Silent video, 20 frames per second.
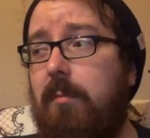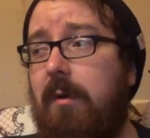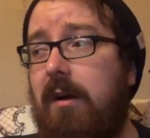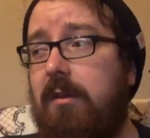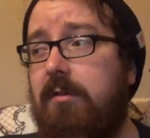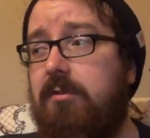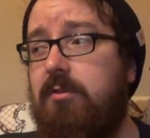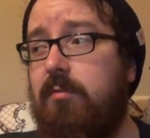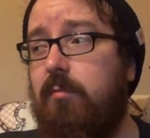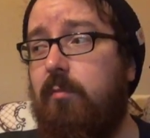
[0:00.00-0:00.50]
by
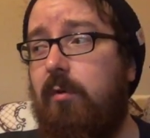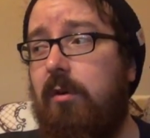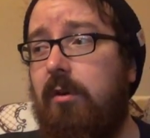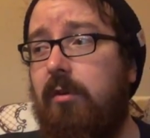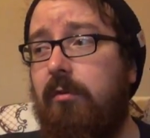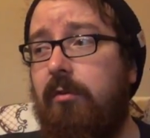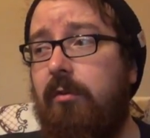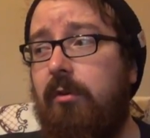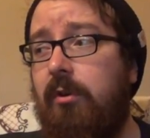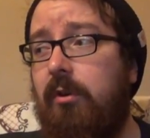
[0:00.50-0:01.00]

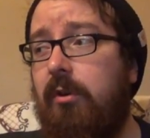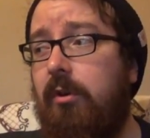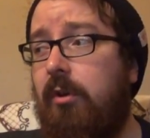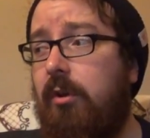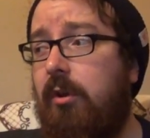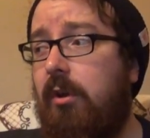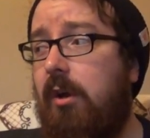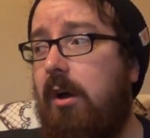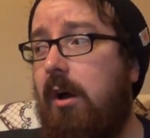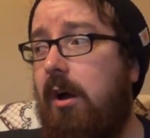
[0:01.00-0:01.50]
someone
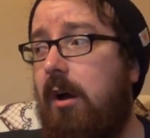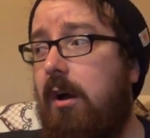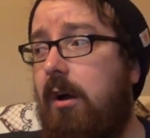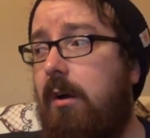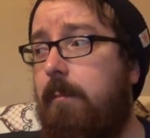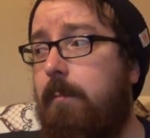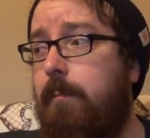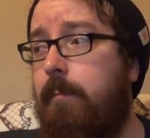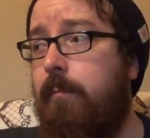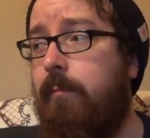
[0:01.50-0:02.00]

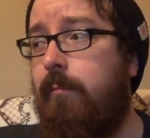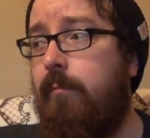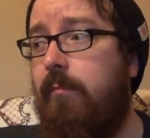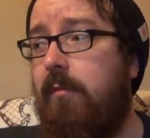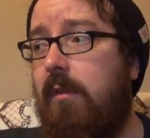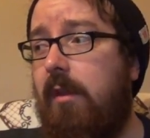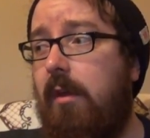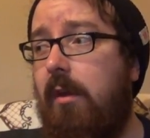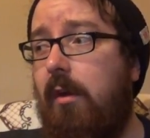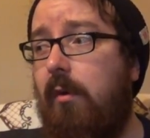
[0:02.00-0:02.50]
um,
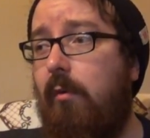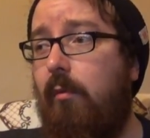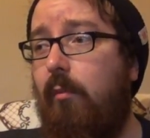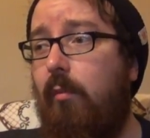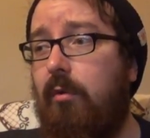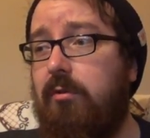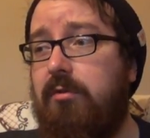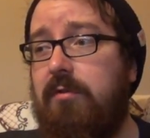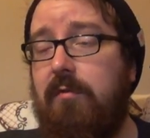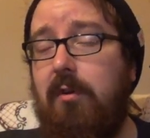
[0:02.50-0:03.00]

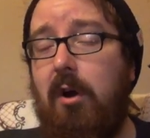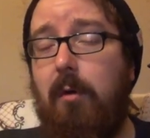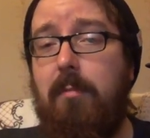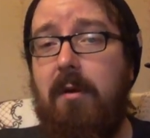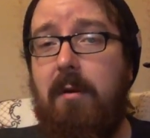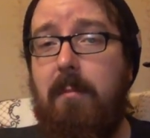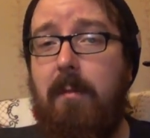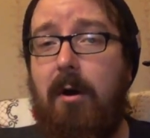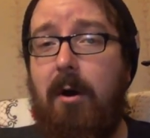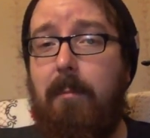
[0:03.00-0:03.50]
once they've got a
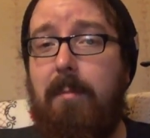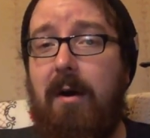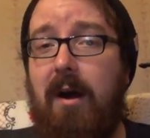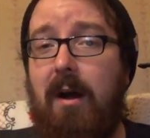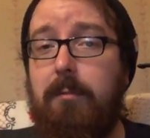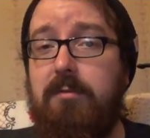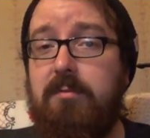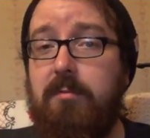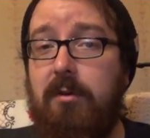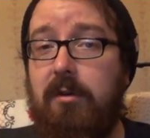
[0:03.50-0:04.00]
bit more
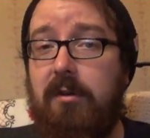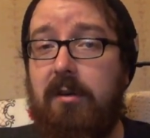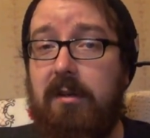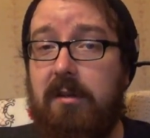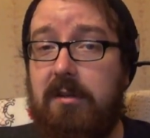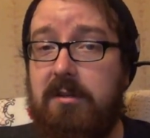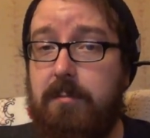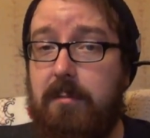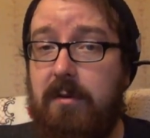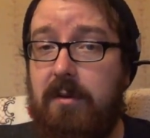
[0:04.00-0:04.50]
pipe smoking
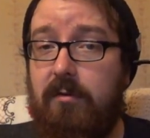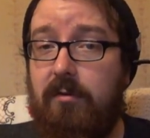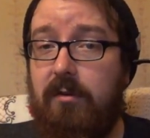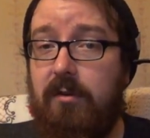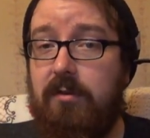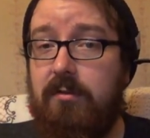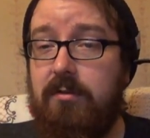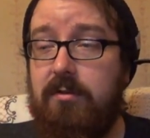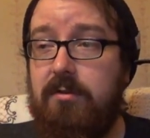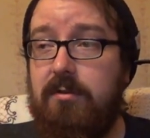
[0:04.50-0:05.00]

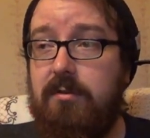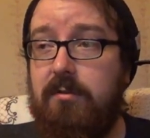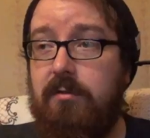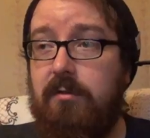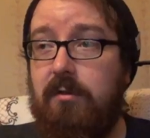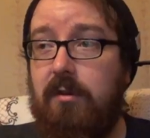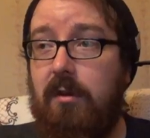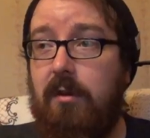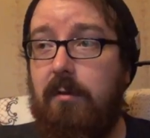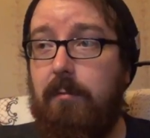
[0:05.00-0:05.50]
experience
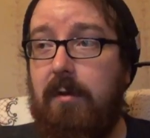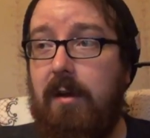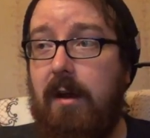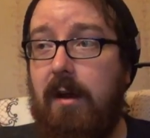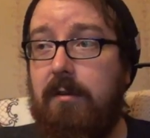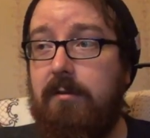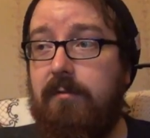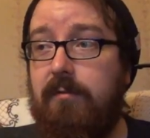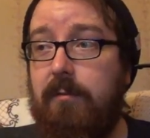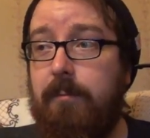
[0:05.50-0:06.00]

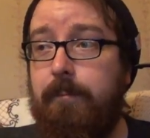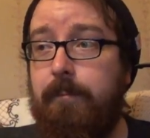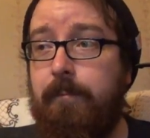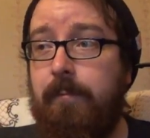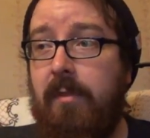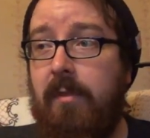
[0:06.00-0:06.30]
behind them.